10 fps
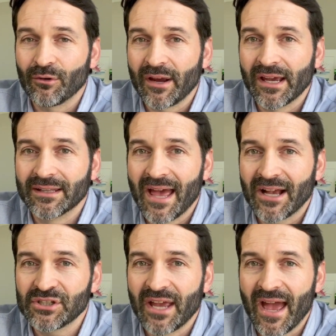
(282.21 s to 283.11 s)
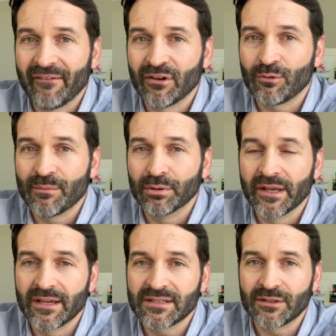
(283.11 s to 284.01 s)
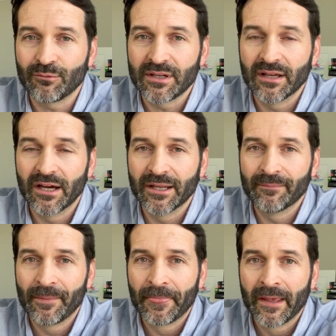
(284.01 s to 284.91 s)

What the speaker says: grand to actually have it replaced and redone.